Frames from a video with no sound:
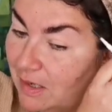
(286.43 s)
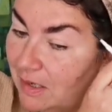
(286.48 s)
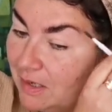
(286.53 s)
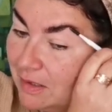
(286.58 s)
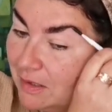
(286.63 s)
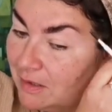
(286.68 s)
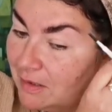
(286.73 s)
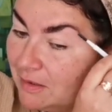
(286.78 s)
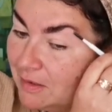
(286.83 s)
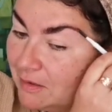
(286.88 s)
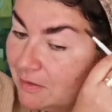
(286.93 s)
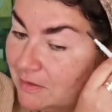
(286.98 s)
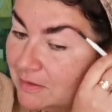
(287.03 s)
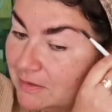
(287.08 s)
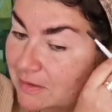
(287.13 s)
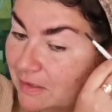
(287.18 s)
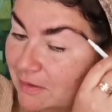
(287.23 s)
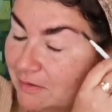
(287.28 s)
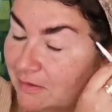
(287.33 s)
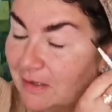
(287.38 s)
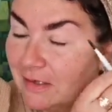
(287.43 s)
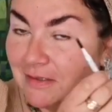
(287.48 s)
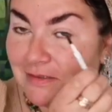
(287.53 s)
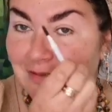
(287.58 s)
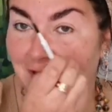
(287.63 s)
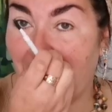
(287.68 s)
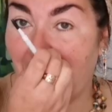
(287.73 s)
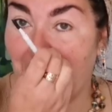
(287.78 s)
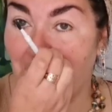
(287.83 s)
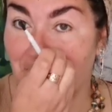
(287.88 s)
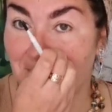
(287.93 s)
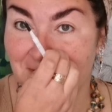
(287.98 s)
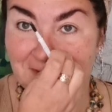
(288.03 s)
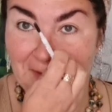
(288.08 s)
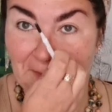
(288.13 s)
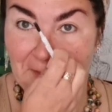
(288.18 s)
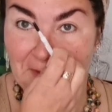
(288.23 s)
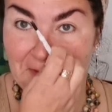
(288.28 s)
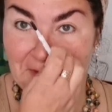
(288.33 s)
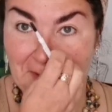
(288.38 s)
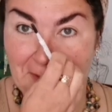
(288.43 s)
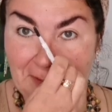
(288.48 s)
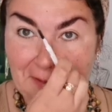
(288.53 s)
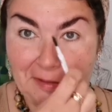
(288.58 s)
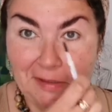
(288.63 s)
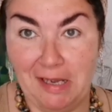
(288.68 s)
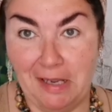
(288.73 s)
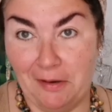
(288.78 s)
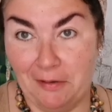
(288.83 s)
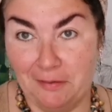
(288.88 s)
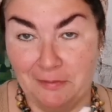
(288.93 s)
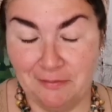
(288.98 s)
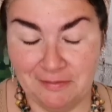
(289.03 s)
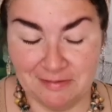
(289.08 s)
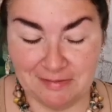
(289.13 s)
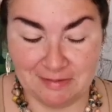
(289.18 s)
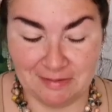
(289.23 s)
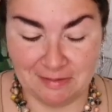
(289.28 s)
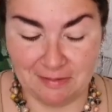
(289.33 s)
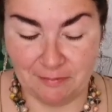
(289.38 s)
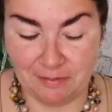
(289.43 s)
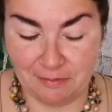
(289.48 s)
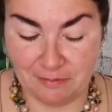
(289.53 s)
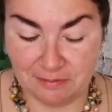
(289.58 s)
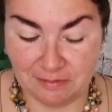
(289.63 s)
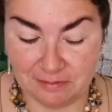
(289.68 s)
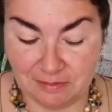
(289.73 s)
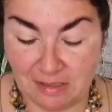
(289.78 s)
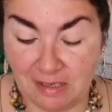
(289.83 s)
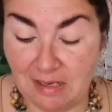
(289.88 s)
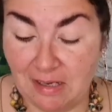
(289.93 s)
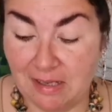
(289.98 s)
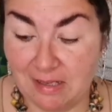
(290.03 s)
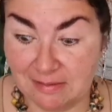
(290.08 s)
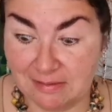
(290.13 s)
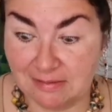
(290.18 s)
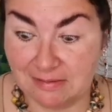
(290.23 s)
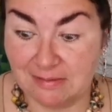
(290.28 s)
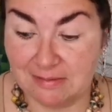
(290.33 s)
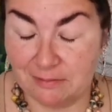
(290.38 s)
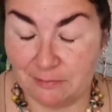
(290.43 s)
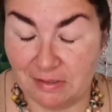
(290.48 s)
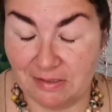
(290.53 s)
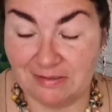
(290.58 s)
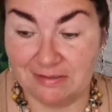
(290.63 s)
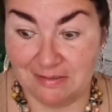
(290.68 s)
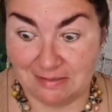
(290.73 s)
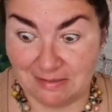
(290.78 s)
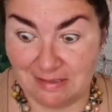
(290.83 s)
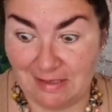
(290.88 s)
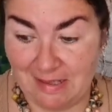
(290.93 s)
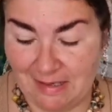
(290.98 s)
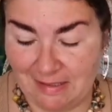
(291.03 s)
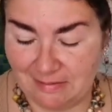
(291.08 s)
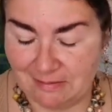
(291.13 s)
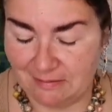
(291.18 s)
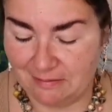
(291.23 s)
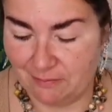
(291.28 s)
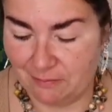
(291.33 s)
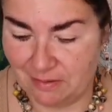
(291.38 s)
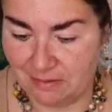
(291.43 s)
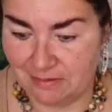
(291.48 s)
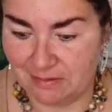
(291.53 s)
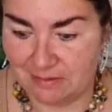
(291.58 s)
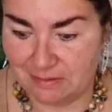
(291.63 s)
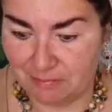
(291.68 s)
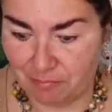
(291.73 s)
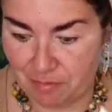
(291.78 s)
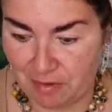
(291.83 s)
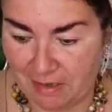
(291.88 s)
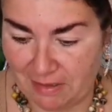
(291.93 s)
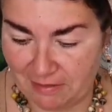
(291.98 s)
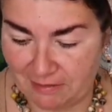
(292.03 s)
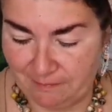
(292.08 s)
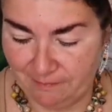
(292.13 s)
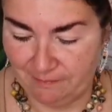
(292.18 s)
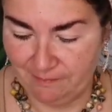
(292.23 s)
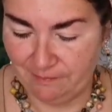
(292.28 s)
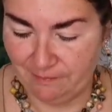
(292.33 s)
I will tell you guys, I am a summer girl. I always say about it, I like when it's light, when it's bright.